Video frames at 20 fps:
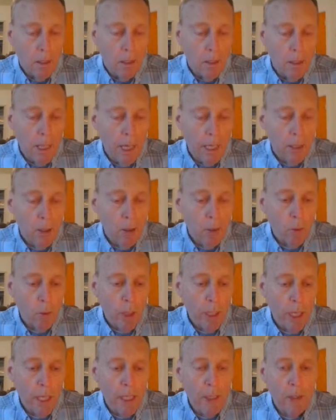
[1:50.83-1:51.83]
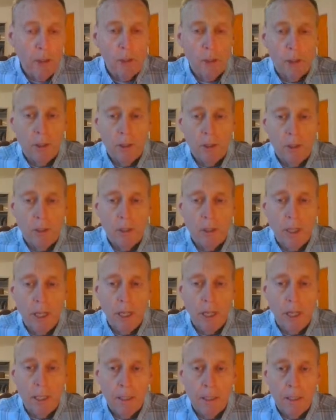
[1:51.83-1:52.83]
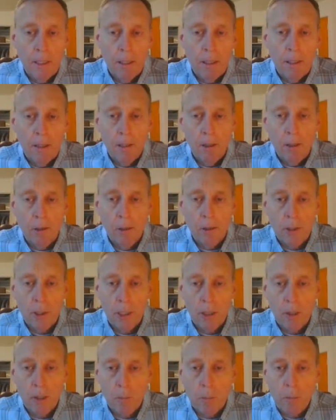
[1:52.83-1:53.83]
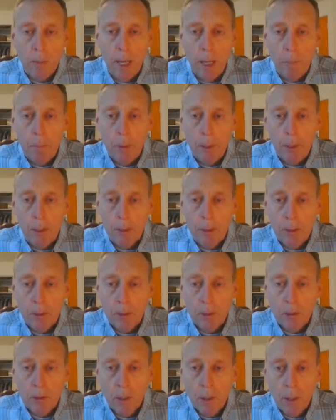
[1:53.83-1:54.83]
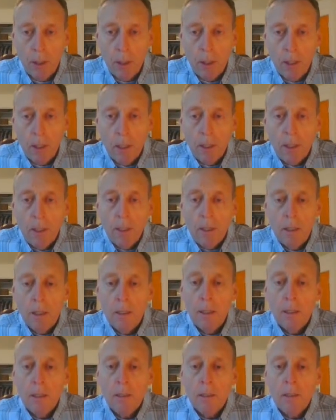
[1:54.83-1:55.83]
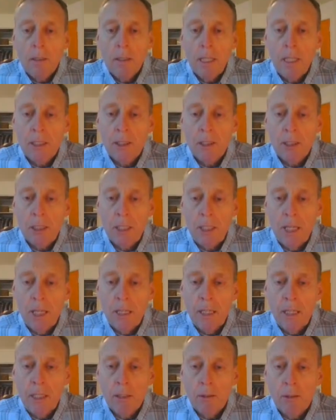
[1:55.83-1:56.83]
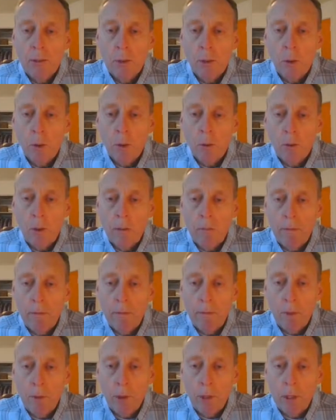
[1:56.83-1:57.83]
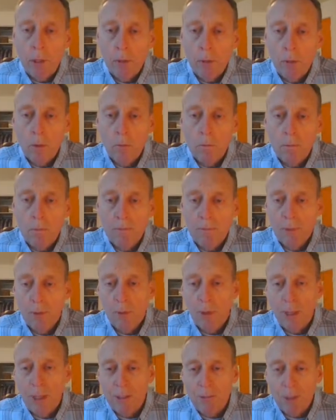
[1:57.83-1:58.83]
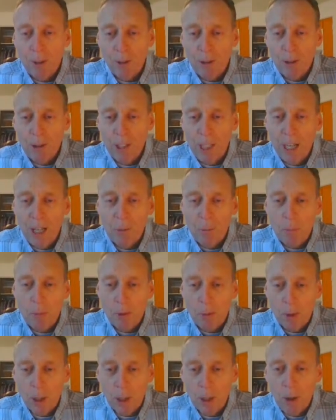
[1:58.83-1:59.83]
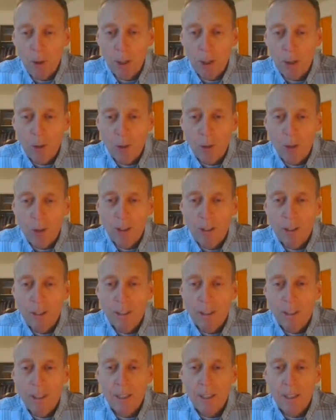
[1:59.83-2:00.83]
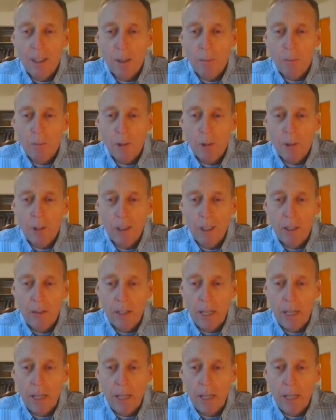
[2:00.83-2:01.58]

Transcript: that location, and you can see on the map here, there's Dead Sea down here, the Jordan River flowing north, flows south, but we're going north, up to the Sea of